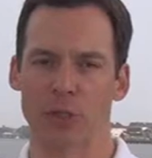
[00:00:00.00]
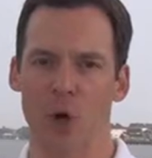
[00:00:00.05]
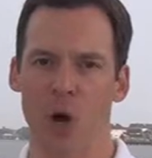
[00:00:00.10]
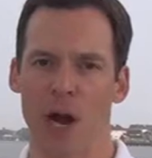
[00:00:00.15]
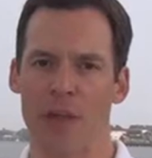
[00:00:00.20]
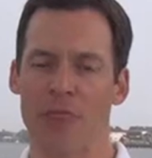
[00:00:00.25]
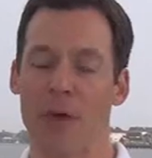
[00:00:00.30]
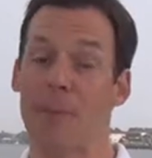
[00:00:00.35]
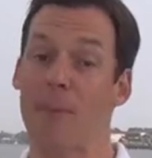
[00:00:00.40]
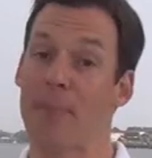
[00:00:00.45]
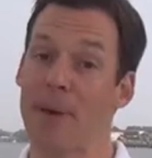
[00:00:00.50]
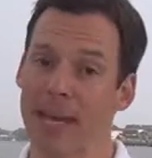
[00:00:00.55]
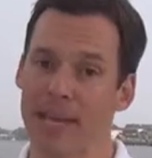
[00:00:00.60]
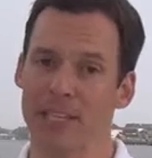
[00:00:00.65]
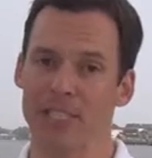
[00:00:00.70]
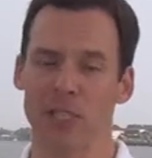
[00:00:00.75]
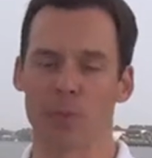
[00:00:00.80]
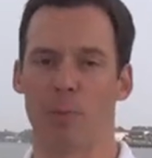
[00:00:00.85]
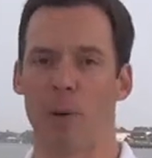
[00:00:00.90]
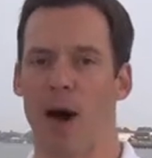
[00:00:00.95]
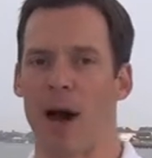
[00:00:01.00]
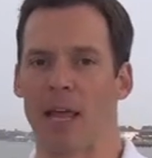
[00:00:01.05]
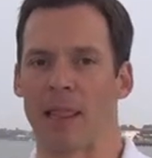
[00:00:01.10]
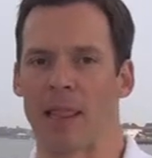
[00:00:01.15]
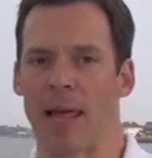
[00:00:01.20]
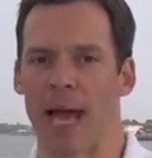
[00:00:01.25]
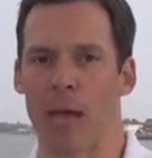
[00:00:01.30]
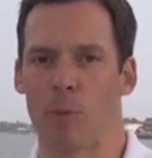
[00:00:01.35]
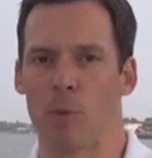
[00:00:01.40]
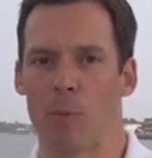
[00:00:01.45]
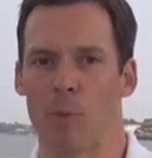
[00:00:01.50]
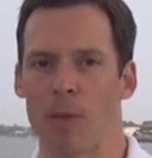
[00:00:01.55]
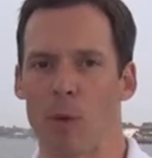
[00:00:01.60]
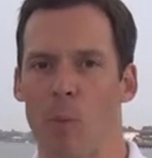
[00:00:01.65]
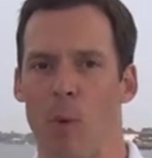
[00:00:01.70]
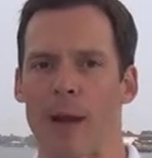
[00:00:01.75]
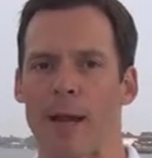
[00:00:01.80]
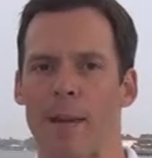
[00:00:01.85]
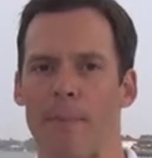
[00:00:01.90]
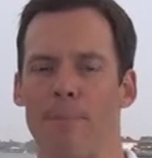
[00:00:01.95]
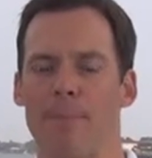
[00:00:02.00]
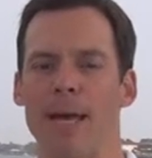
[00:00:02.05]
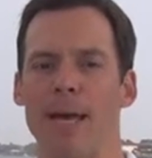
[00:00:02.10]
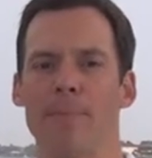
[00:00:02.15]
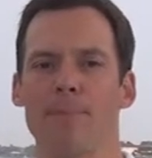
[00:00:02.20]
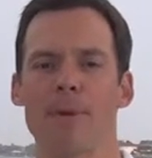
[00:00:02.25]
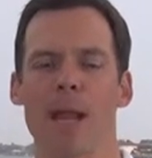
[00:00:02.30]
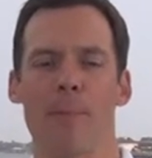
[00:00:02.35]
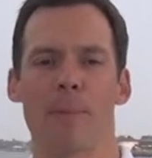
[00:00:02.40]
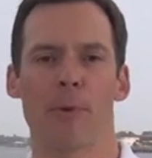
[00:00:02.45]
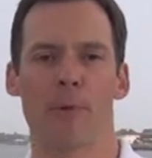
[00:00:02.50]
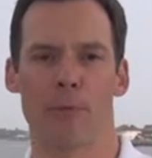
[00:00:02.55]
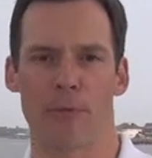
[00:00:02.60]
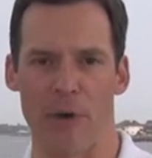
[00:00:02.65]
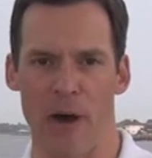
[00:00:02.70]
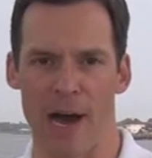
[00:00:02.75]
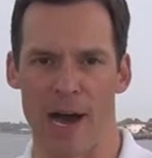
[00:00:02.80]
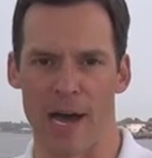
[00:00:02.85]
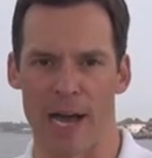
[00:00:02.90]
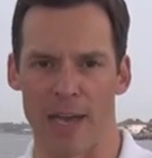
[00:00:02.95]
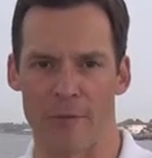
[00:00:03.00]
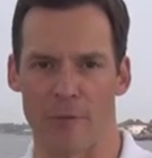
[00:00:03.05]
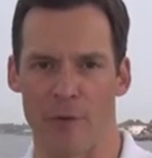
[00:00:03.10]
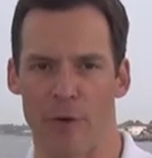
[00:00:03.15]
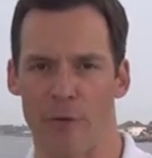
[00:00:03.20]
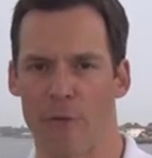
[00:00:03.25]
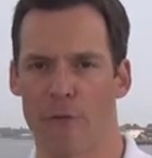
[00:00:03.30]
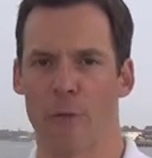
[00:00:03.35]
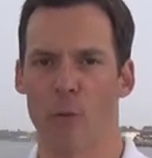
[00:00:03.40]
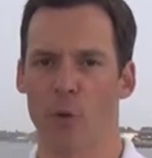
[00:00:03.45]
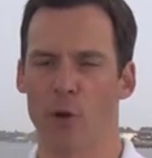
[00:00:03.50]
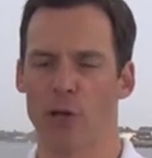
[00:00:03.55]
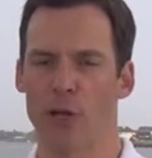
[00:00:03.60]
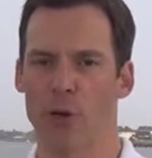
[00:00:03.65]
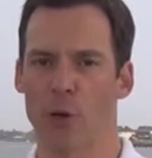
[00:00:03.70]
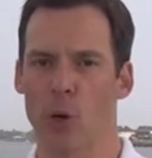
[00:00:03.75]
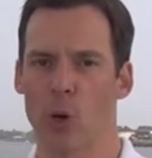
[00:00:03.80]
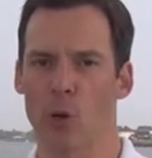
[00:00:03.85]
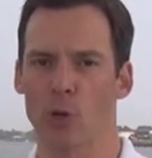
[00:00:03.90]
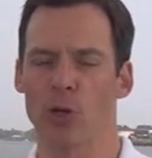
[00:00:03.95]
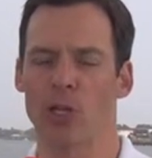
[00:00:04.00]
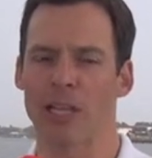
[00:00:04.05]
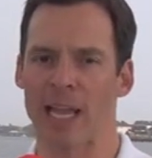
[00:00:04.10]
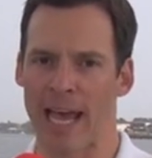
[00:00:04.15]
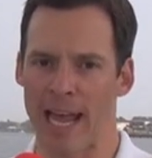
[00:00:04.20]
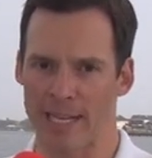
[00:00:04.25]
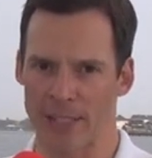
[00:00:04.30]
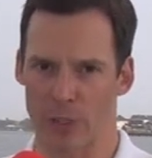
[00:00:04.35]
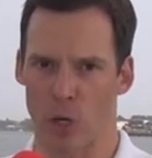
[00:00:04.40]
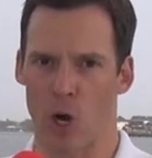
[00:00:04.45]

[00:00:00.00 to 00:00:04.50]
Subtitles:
drawing the biggest spotlight will be wearing bib number 5, 40-year-old Lance